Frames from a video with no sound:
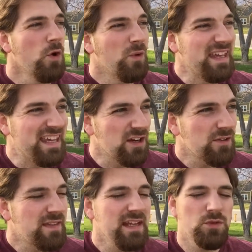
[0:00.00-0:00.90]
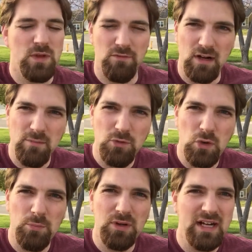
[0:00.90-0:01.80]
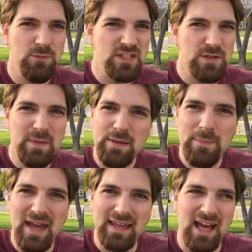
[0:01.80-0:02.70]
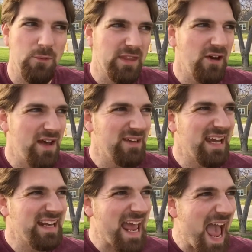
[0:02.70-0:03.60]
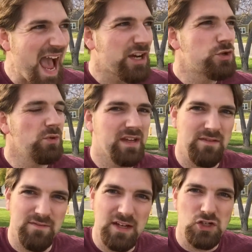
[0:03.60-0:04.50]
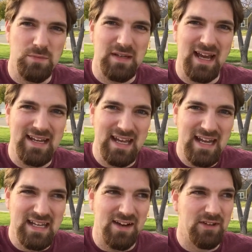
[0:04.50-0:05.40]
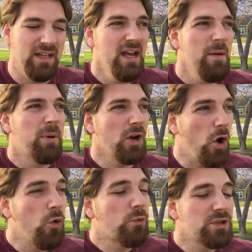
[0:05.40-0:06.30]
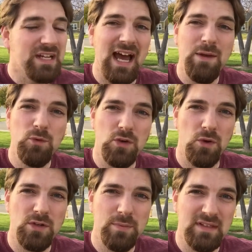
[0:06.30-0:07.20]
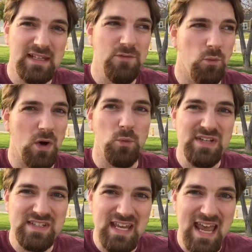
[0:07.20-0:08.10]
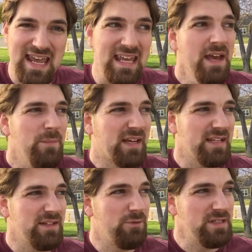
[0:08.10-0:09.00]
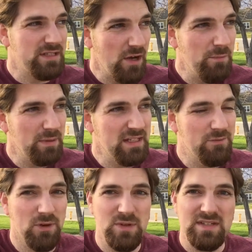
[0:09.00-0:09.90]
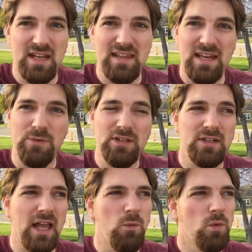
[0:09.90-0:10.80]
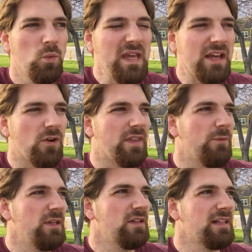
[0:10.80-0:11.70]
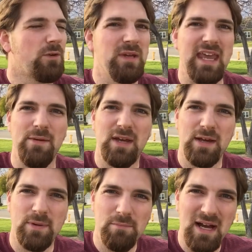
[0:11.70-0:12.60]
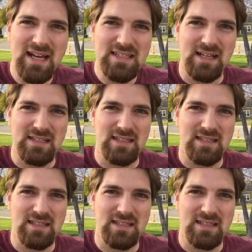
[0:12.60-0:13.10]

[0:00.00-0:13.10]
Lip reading: We hear things, we run them through our brain, and we spit them back out without having any actual conviction behind any of it. But over time, we grow to believe what we say, because if we don't believe what we say, then we look like we're weak, or that we look like we can't make up our minds on